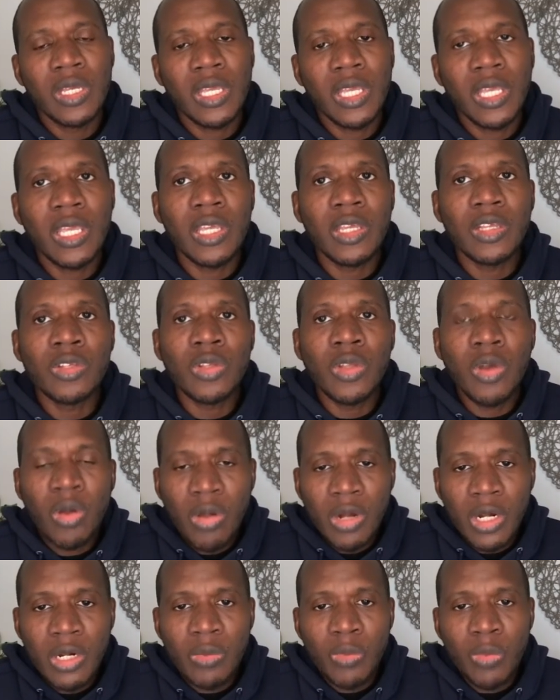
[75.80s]

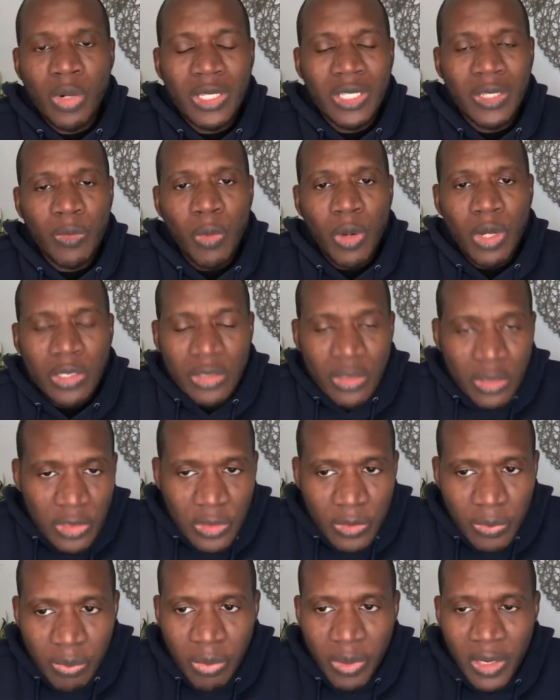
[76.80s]
ignore what they want to
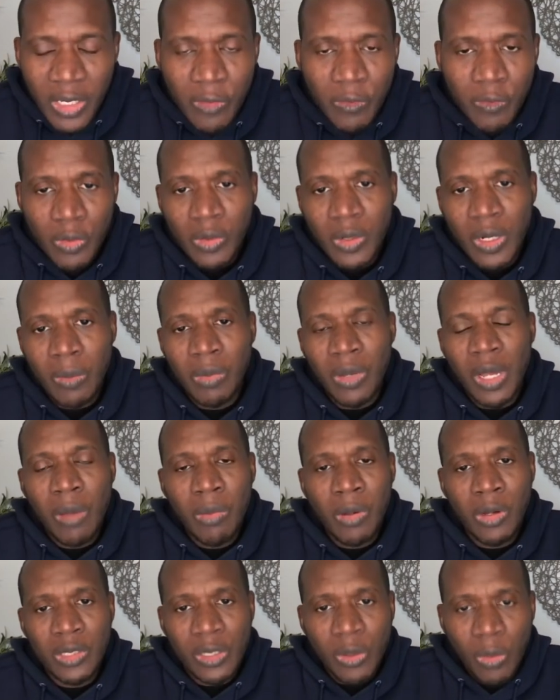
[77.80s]
speak for
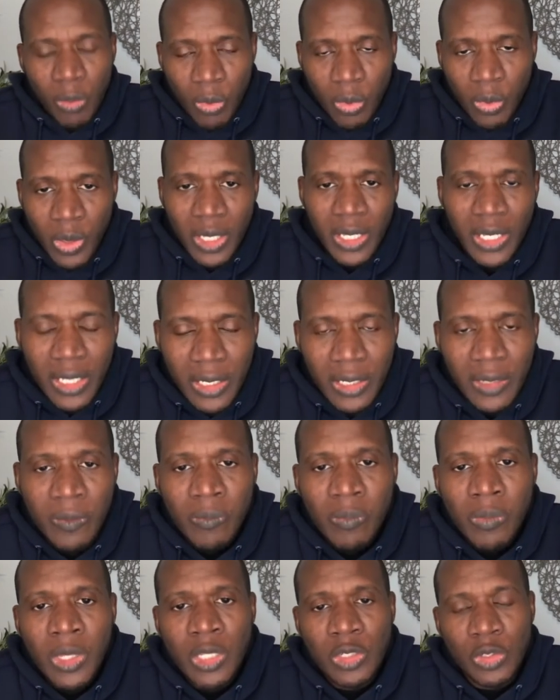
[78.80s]
about a week,
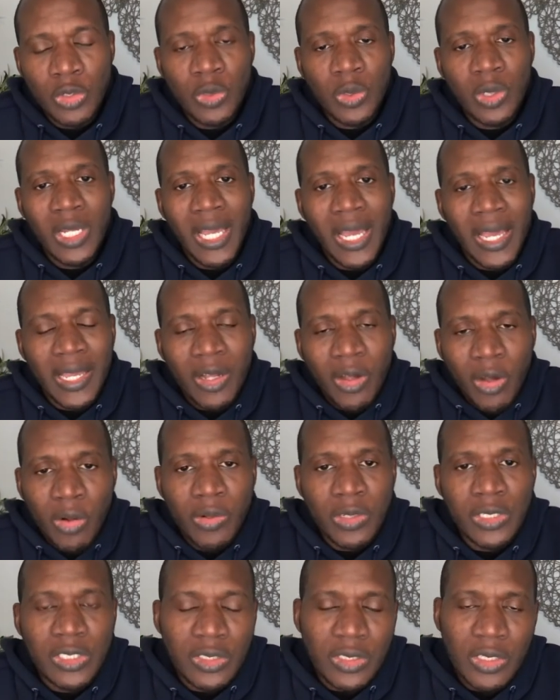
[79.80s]
usually I
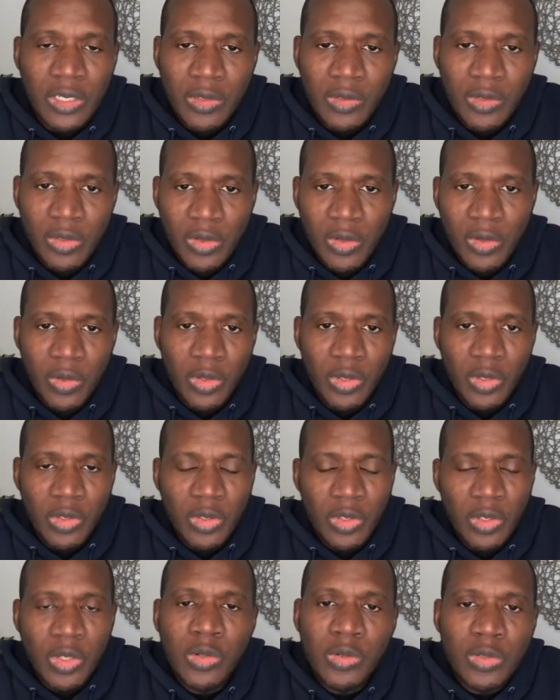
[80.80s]
encourage
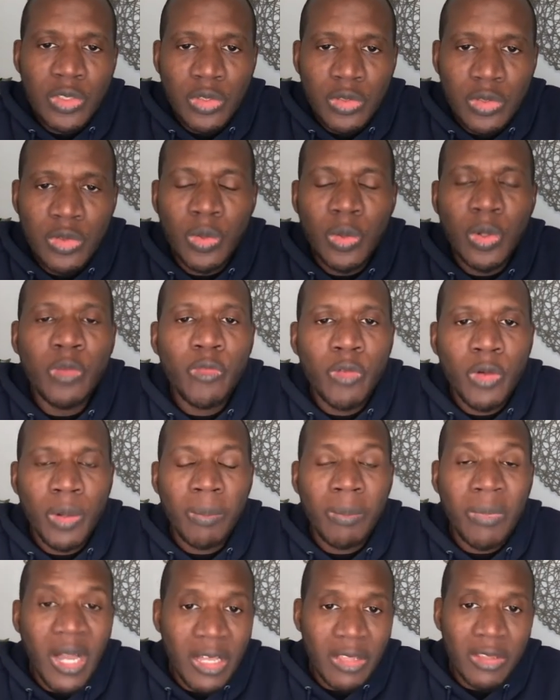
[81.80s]
you to do it for a
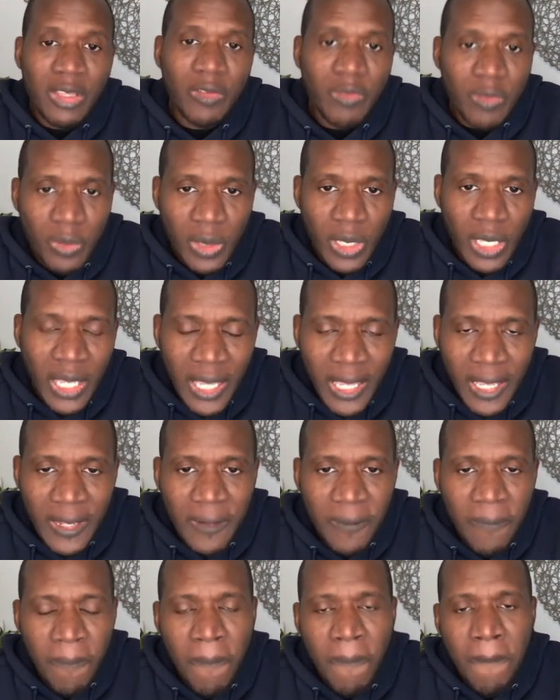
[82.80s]
month if you
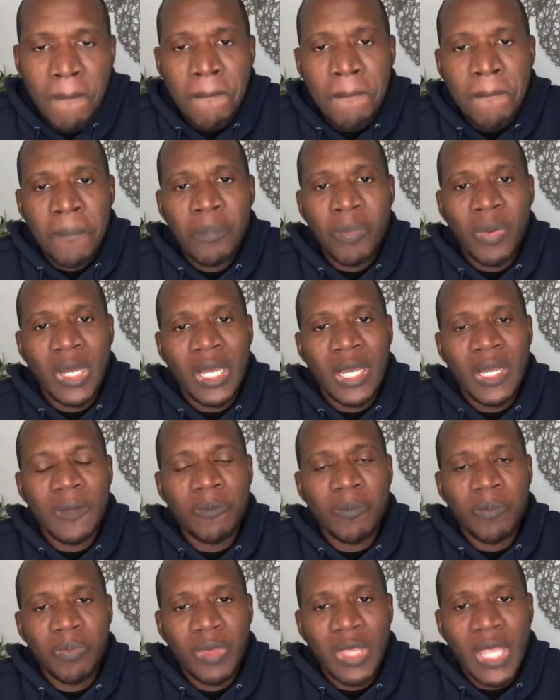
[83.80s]
can,
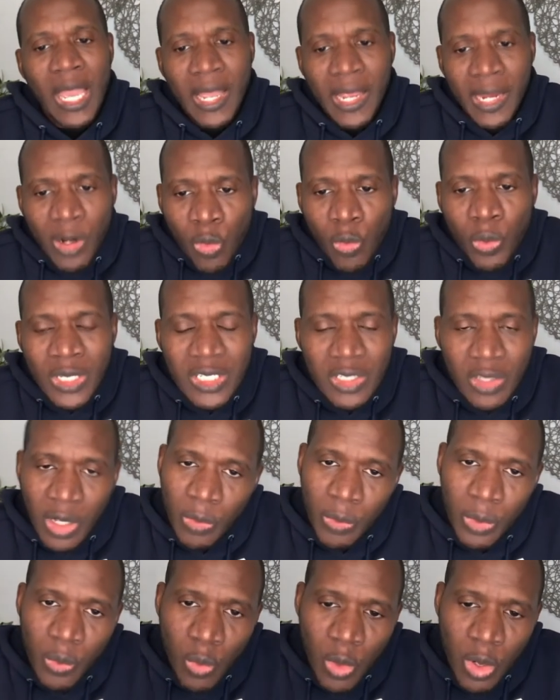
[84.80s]
but I always
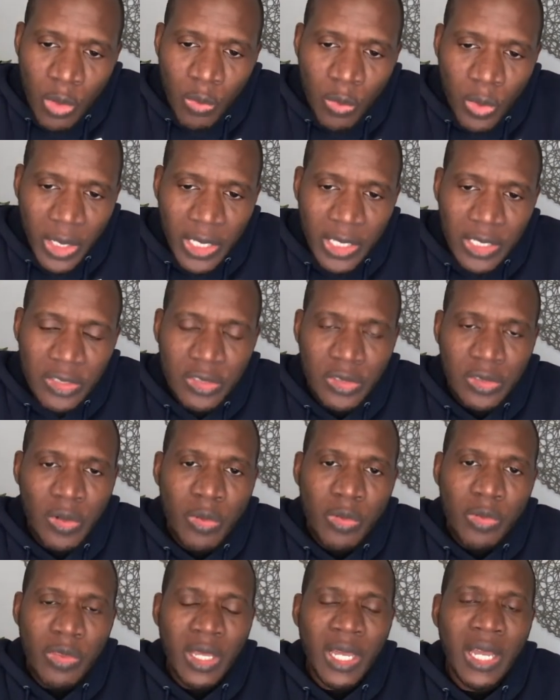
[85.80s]
start with 1 week
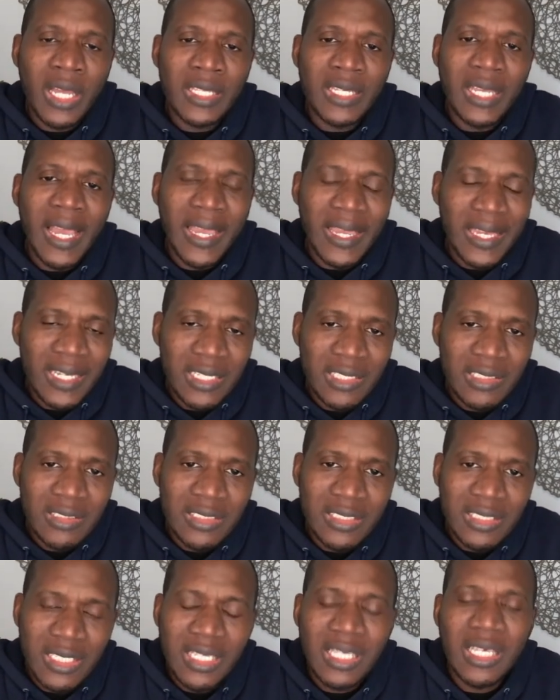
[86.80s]
so that I can
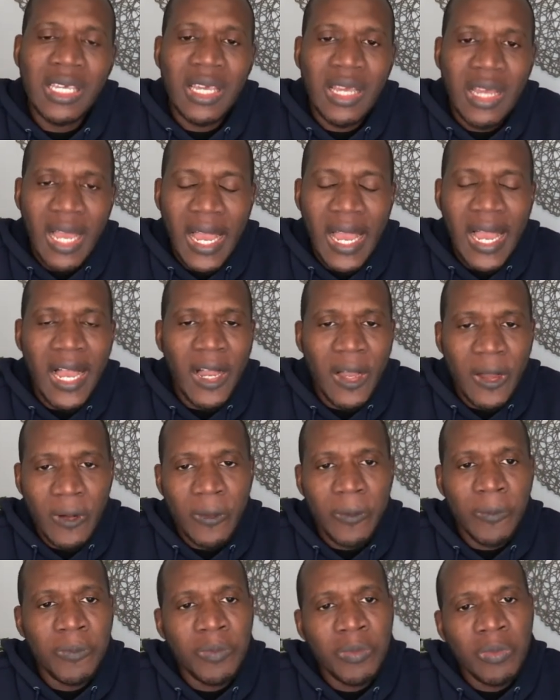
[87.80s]
see
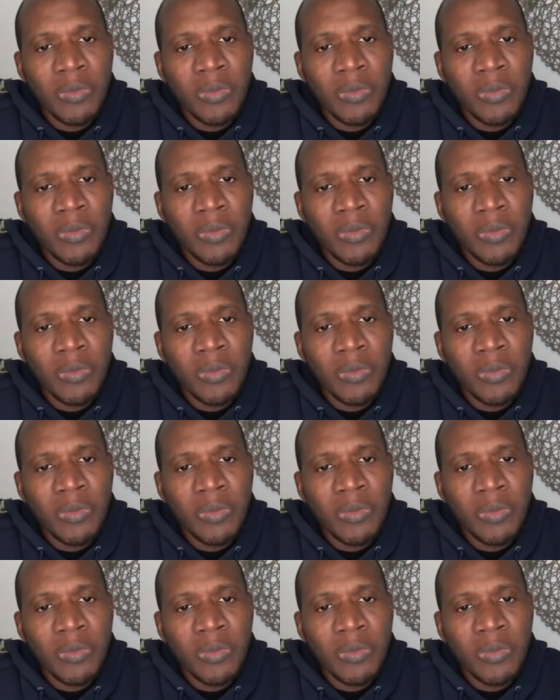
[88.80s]
how